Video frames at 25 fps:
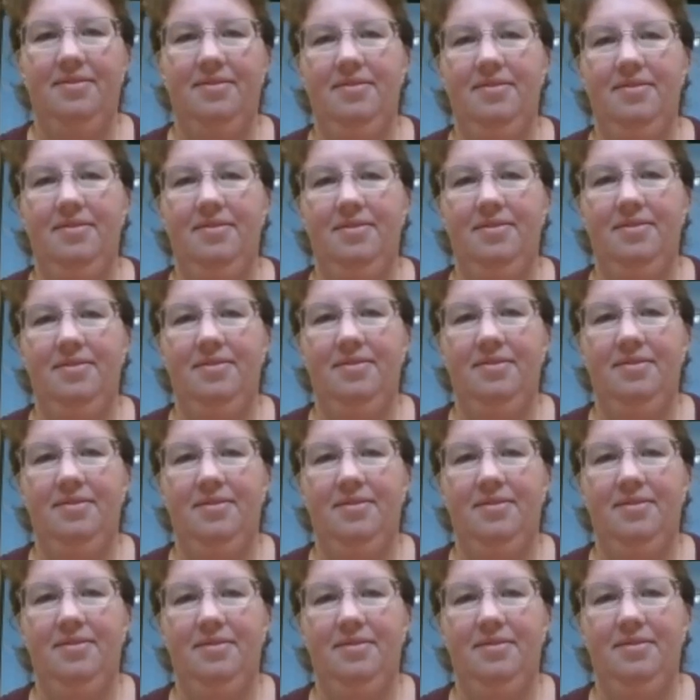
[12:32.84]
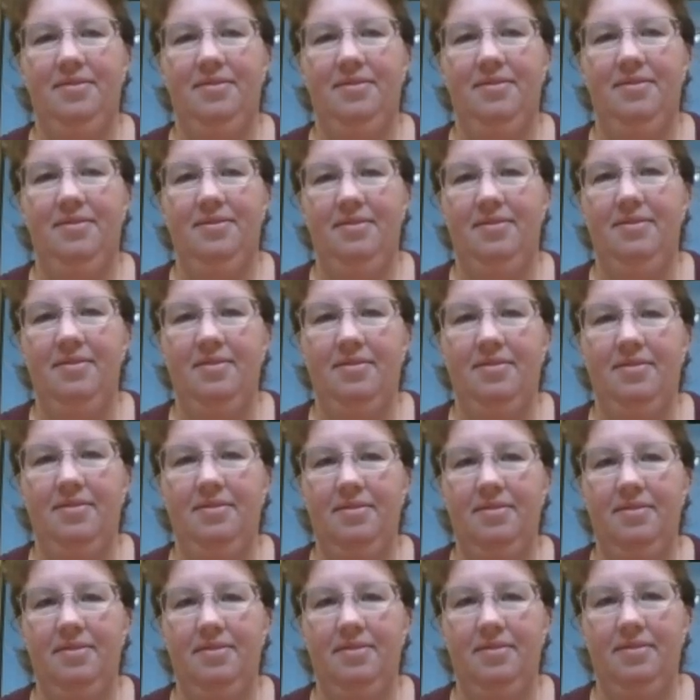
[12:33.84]

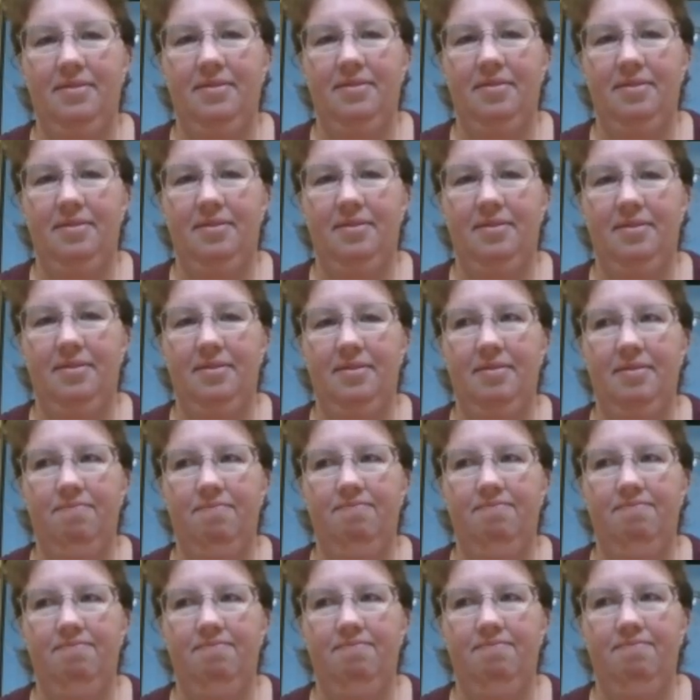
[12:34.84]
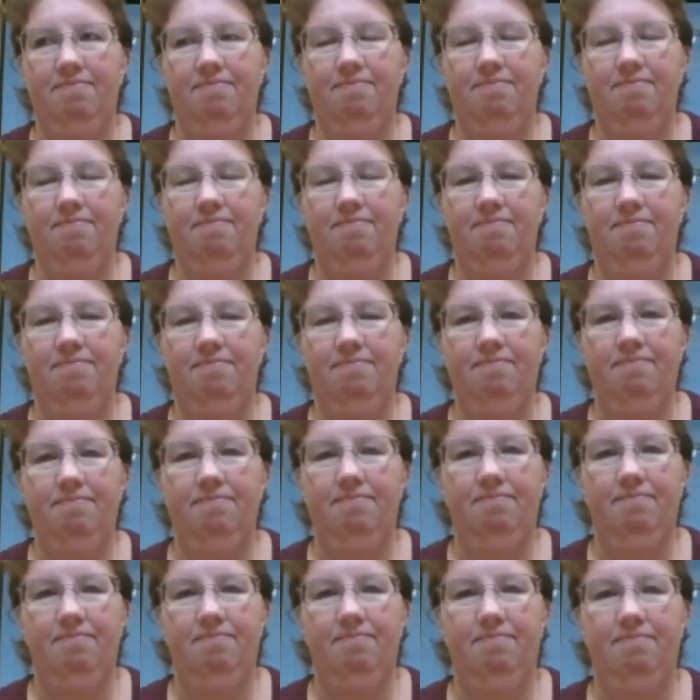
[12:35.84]

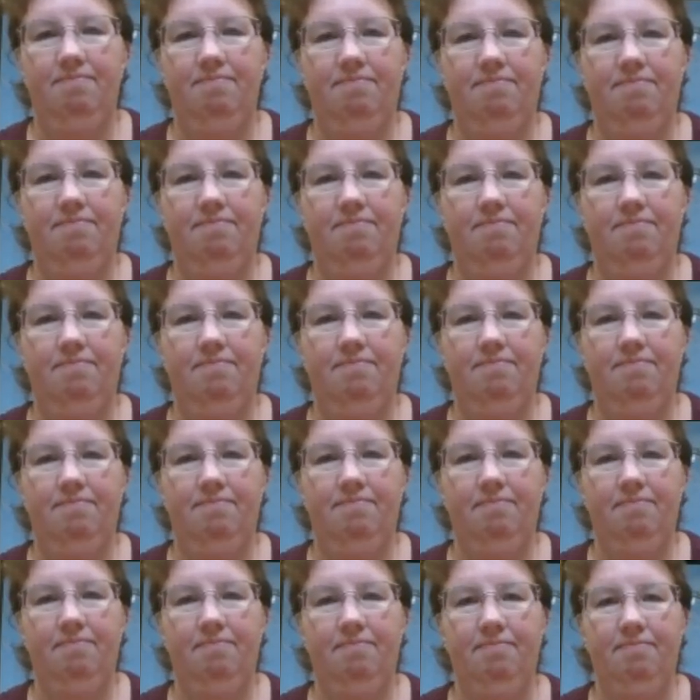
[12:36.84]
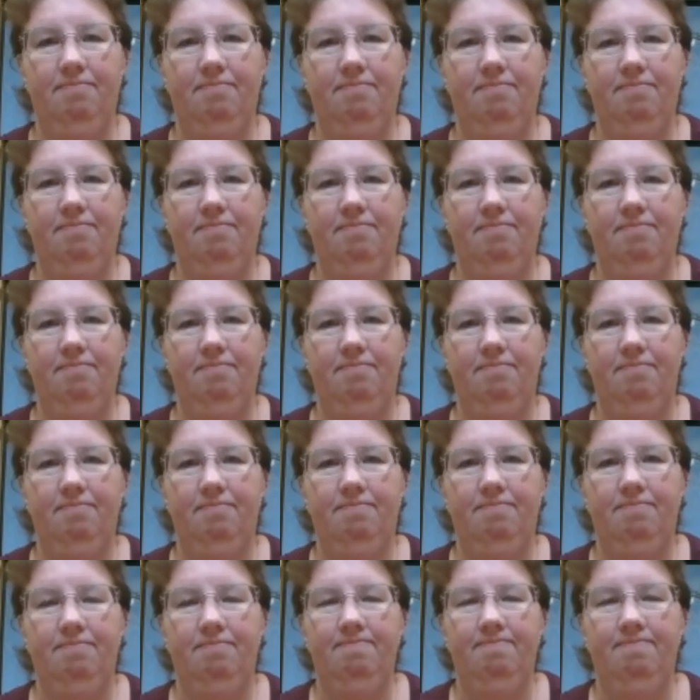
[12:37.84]

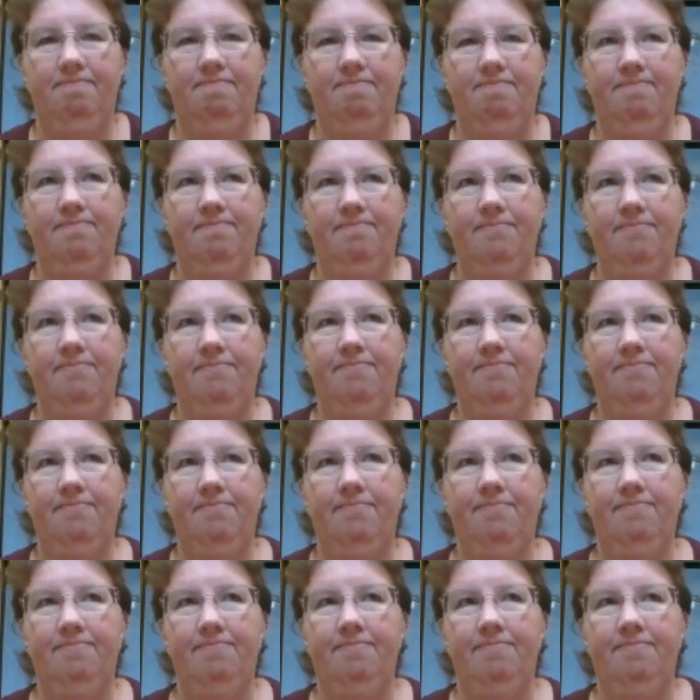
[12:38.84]
[no speech]